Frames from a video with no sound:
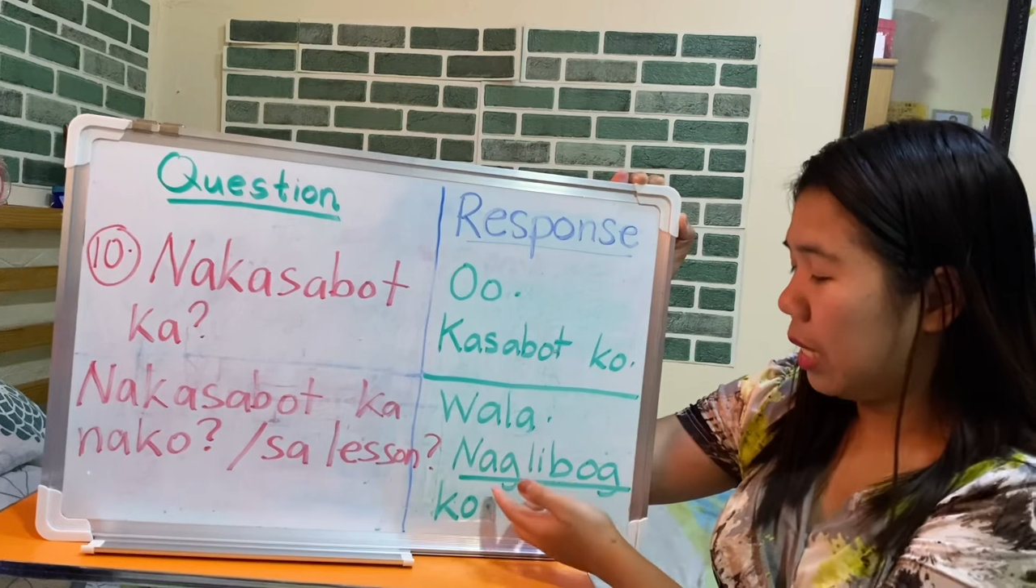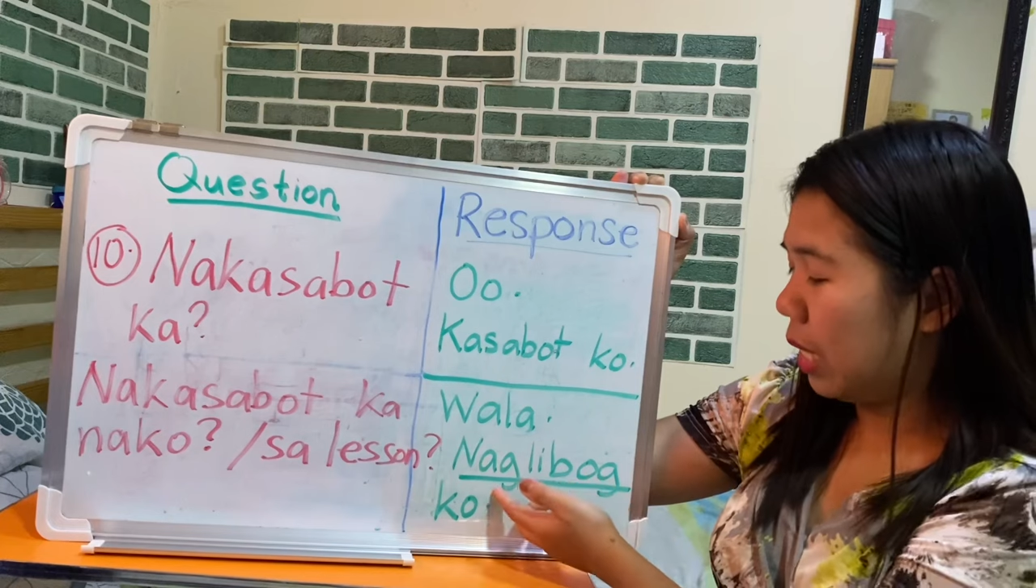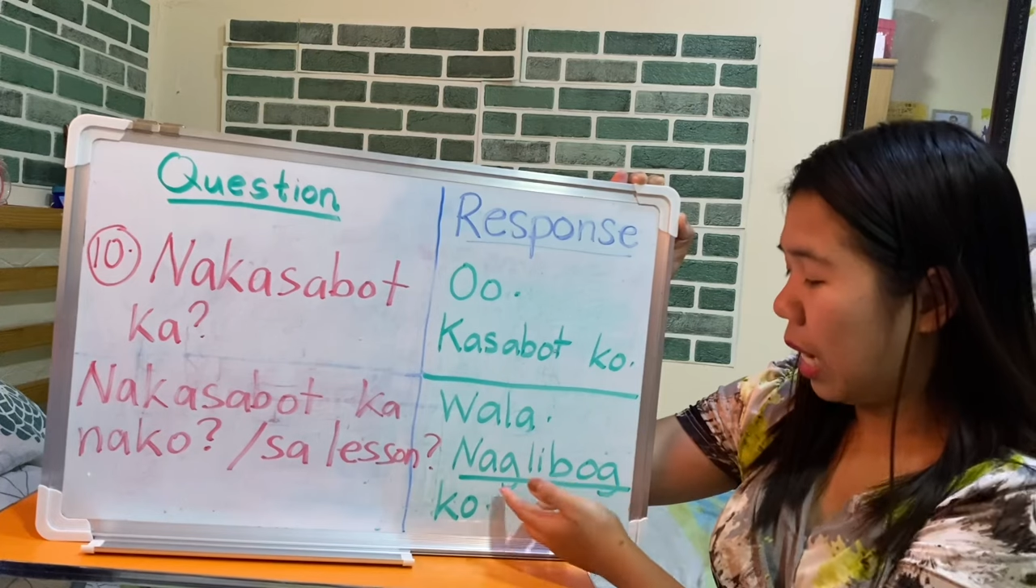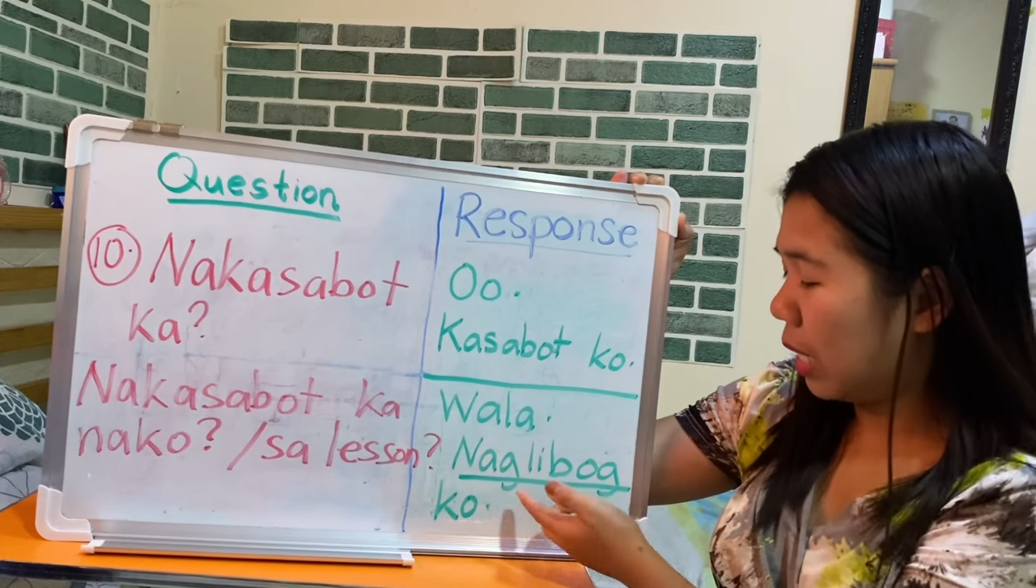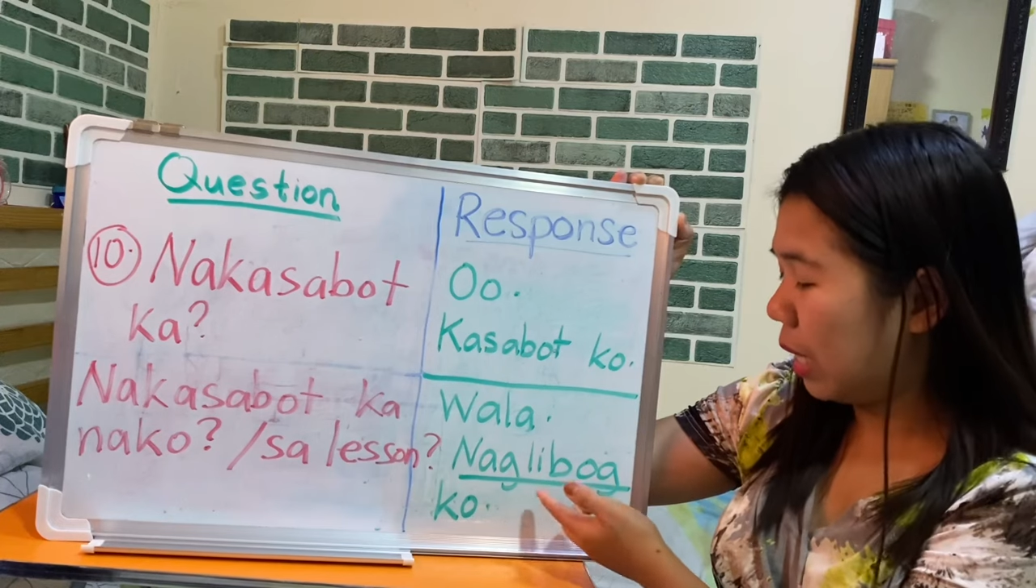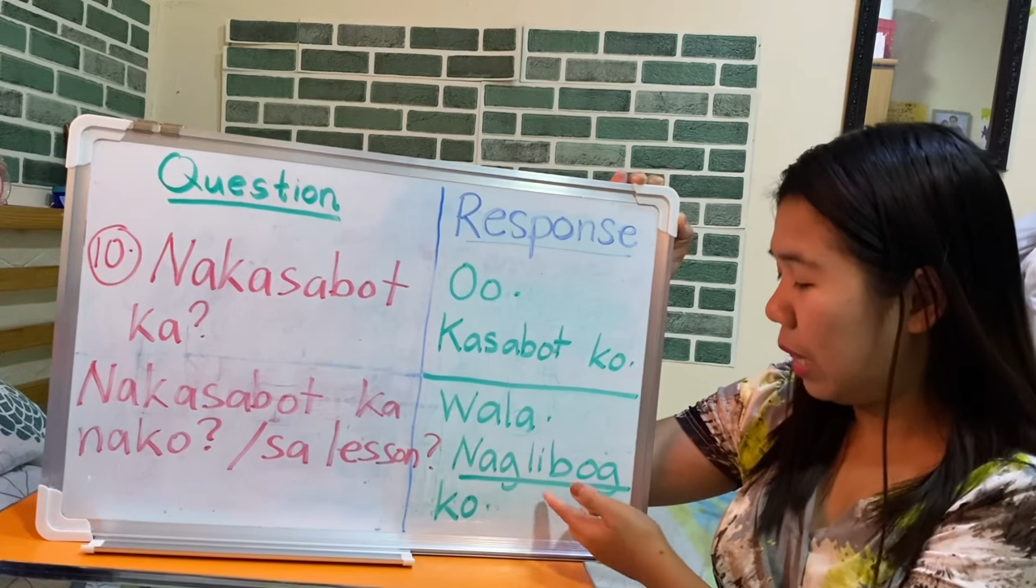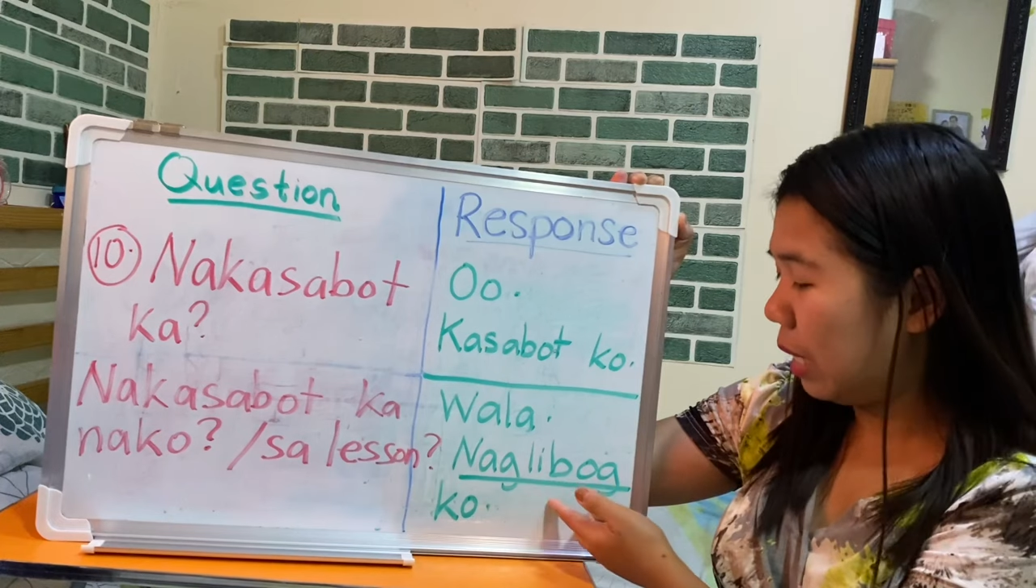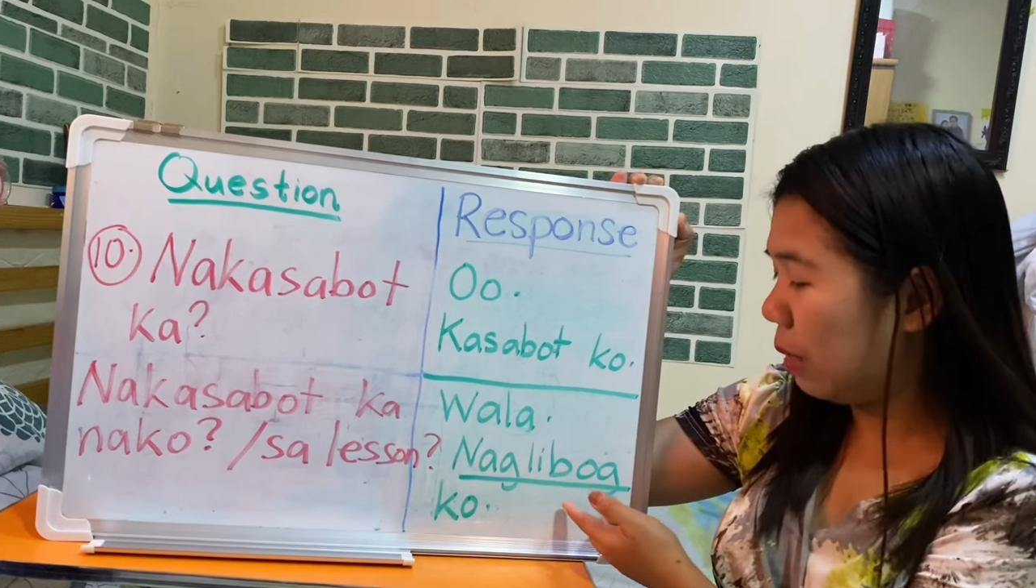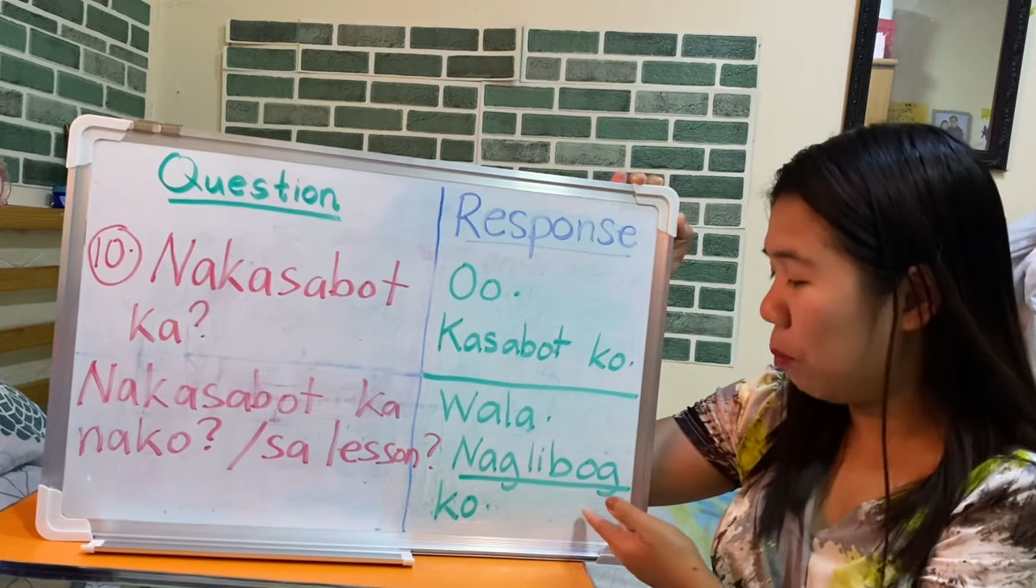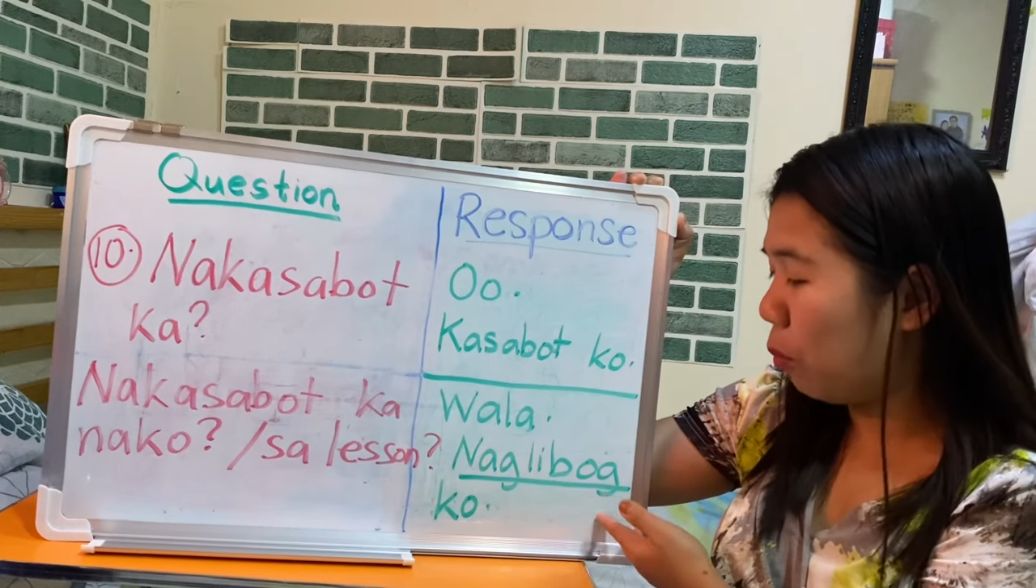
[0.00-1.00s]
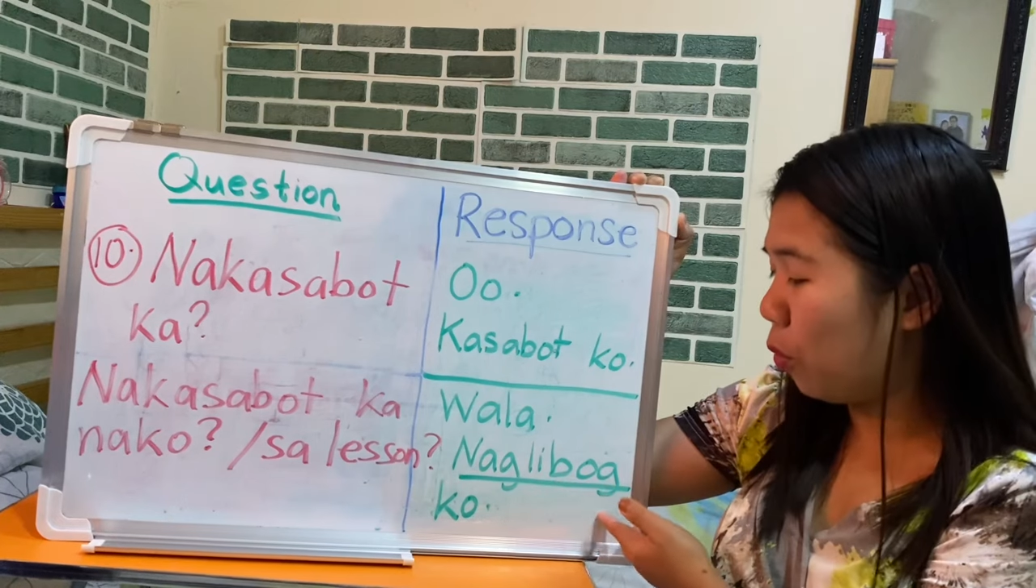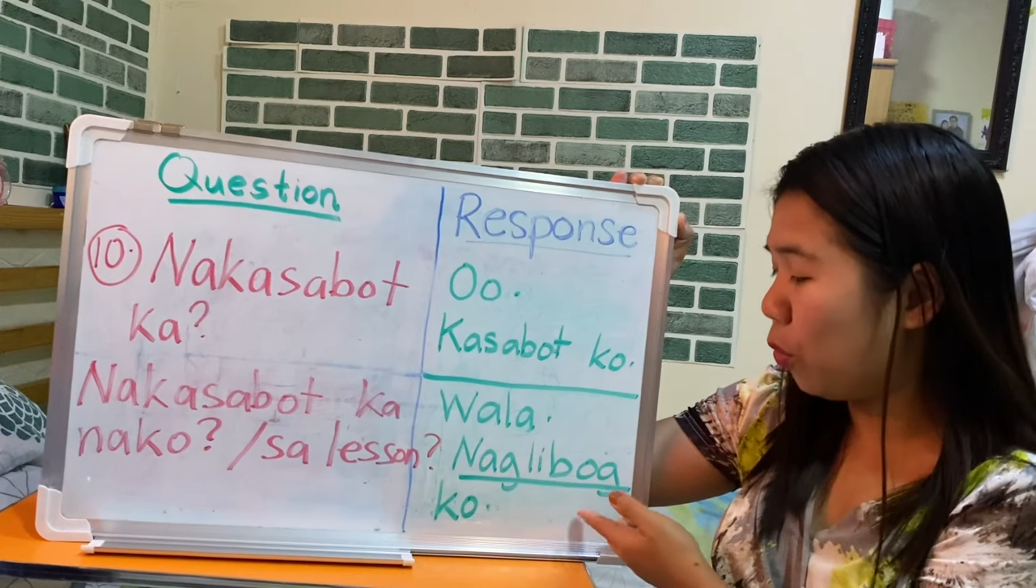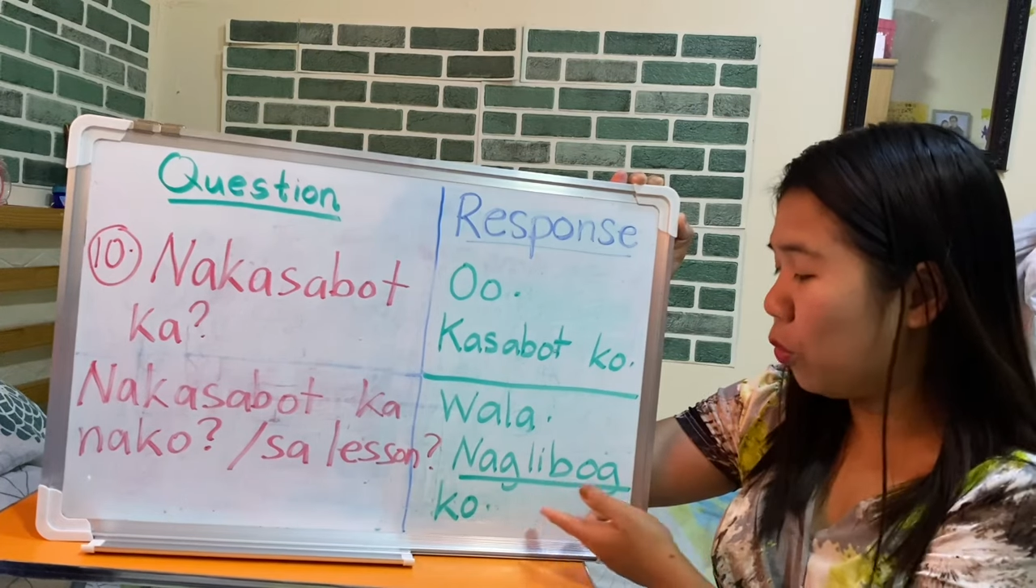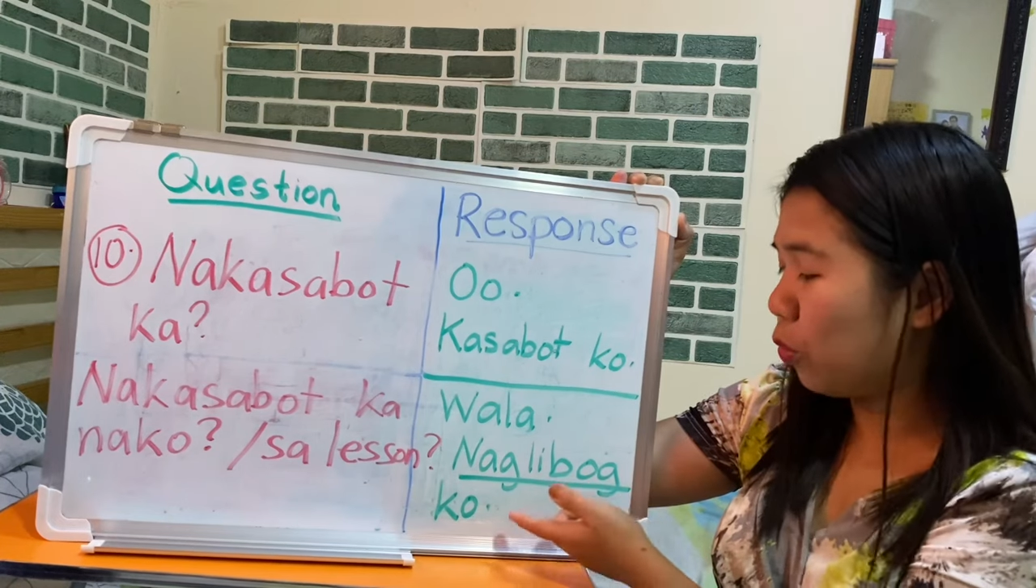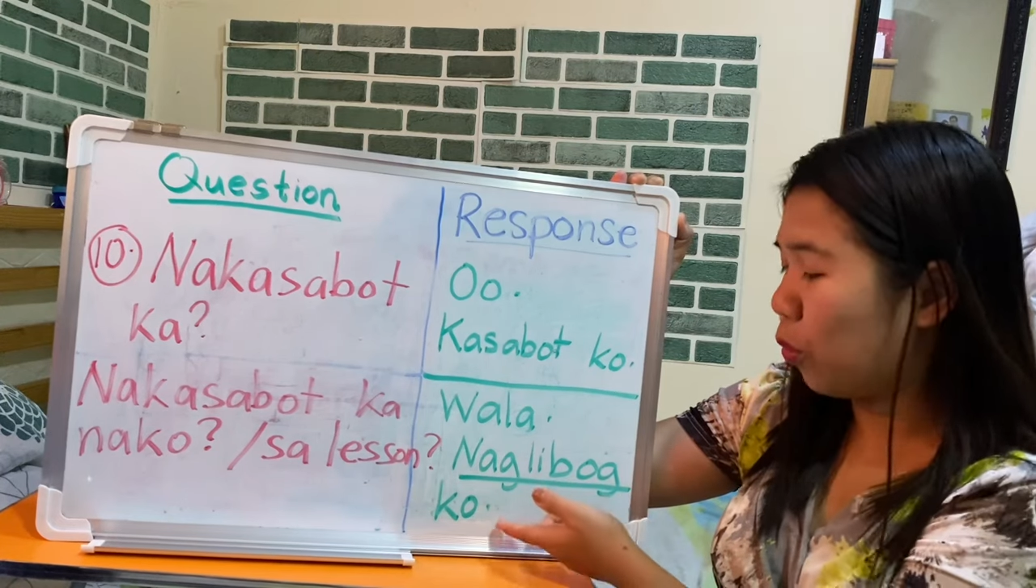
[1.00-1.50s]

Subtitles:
naglibog